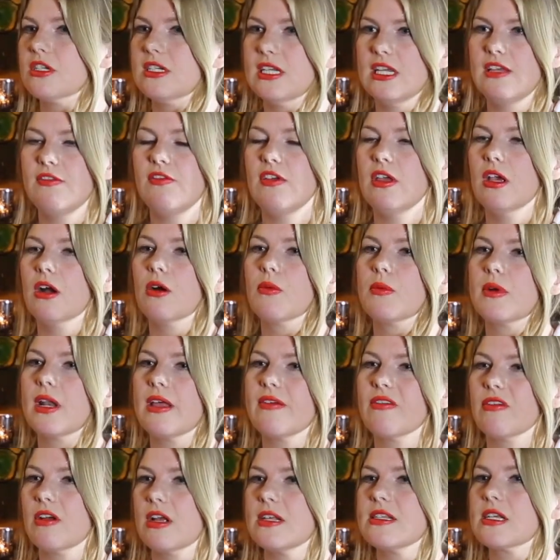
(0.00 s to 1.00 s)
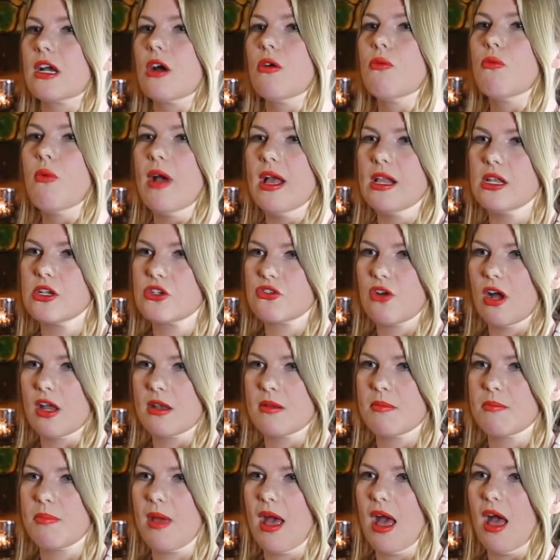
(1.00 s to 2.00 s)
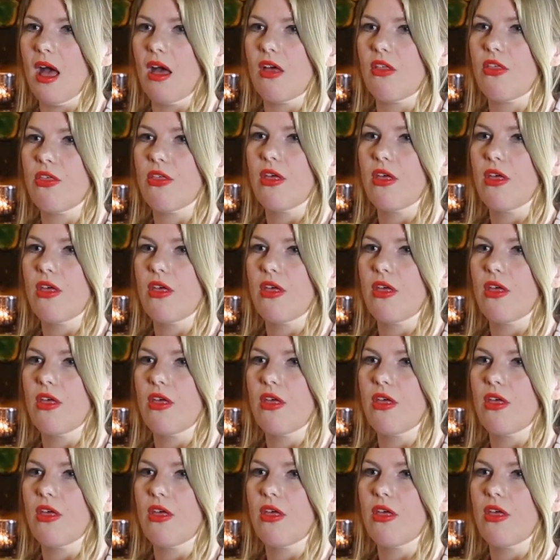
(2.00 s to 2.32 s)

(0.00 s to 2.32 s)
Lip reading: to TV or whatever is like a well-trodden path.